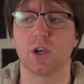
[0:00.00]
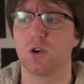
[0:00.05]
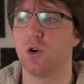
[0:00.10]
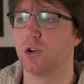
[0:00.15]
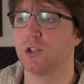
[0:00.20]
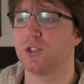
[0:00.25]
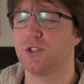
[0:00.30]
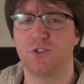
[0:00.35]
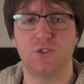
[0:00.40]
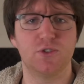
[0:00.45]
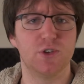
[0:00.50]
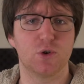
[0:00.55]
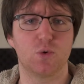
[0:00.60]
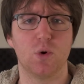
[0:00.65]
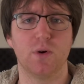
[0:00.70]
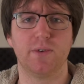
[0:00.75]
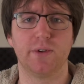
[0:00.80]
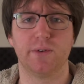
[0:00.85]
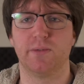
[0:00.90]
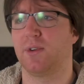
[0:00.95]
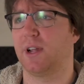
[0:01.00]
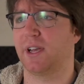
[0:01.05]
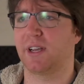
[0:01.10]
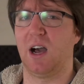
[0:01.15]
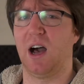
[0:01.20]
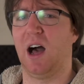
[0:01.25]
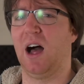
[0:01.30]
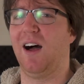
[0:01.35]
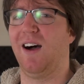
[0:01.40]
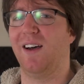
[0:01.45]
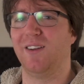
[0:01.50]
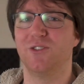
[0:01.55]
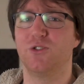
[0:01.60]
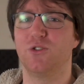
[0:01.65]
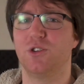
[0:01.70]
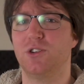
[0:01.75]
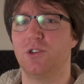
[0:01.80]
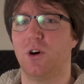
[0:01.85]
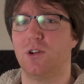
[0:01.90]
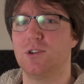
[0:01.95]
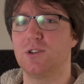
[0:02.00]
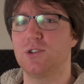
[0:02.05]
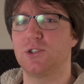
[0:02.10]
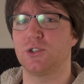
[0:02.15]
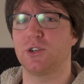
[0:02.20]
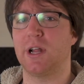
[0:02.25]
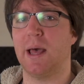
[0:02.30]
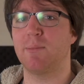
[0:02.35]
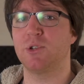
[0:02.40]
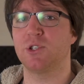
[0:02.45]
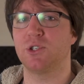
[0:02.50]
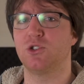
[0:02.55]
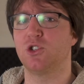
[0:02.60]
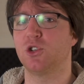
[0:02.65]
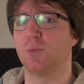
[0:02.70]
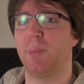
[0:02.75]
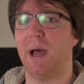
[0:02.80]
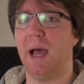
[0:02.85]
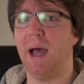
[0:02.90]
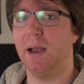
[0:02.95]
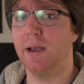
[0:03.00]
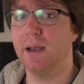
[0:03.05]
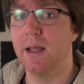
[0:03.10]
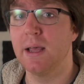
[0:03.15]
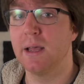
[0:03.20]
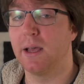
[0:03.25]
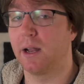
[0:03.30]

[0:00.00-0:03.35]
costs the equivalent of like $100 on Amazon Japan,